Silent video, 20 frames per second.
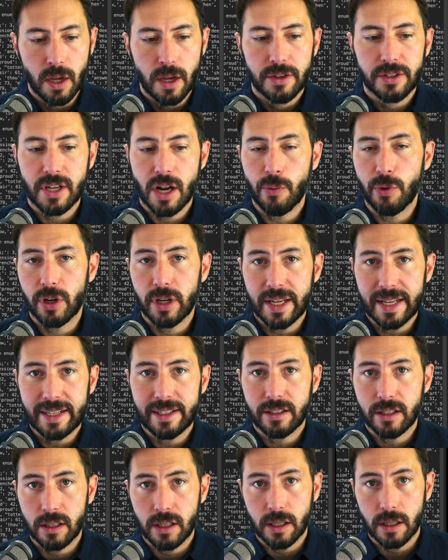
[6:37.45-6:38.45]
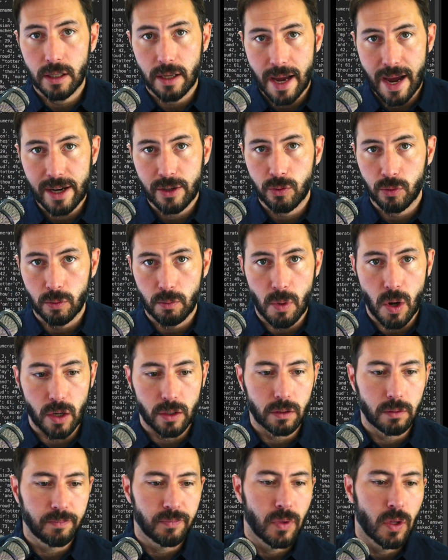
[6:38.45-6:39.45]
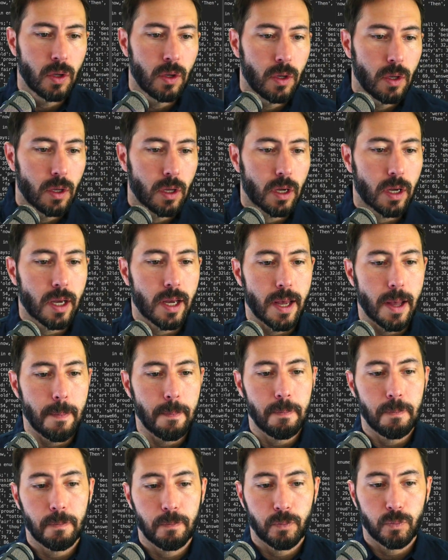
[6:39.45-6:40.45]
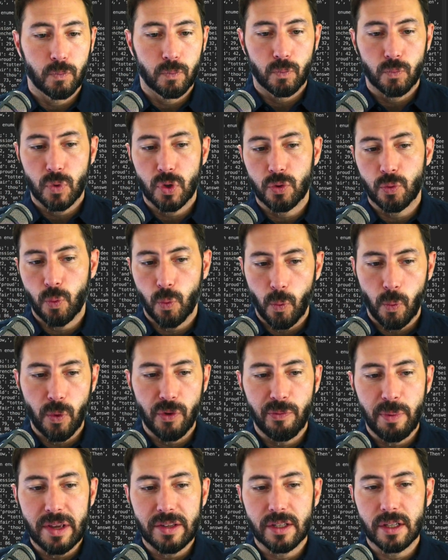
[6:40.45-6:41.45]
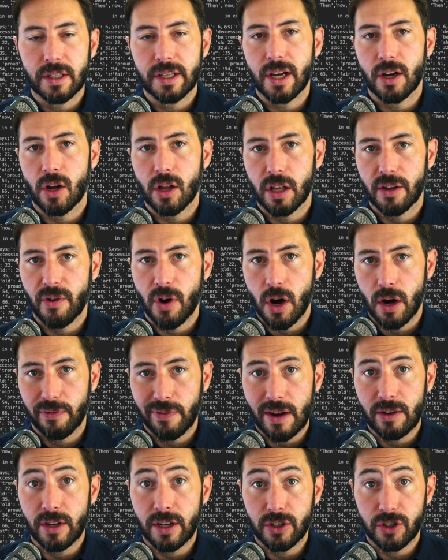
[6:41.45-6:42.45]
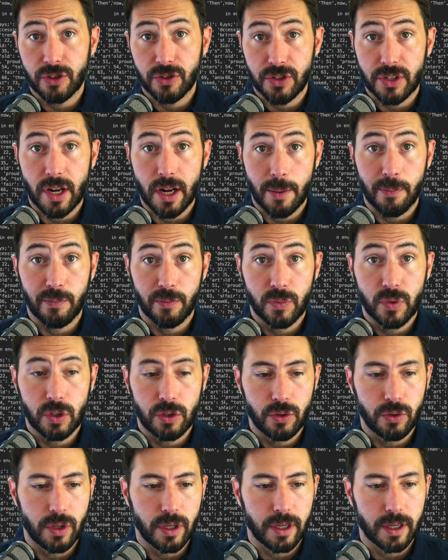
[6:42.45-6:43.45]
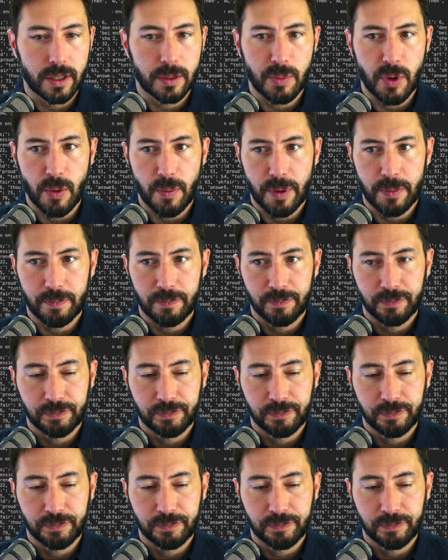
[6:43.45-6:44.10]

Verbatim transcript: So now we're going to get into the actual model. Um, because we've basically got all of our foundations set up to do the experiment.